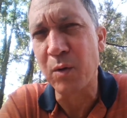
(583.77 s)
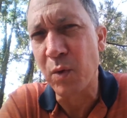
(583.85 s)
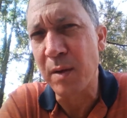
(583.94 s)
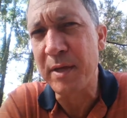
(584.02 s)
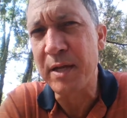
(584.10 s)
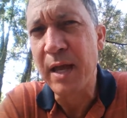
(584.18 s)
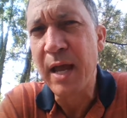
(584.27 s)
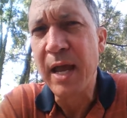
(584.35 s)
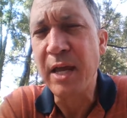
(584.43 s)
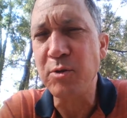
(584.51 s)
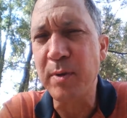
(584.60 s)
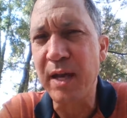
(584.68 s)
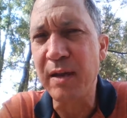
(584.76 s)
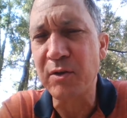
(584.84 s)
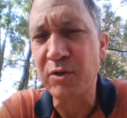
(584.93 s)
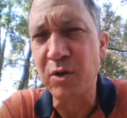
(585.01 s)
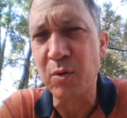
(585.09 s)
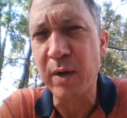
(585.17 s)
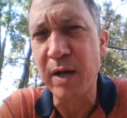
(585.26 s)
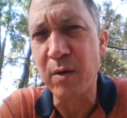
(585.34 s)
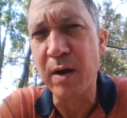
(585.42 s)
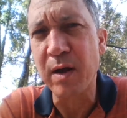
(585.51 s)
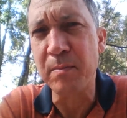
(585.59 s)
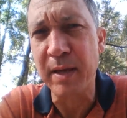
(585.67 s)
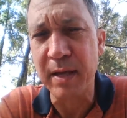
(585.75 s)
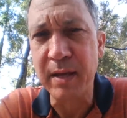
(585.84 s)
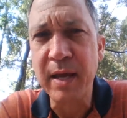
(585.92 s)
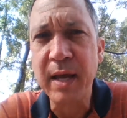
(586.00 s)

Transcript: women, and you behave a certain way around men.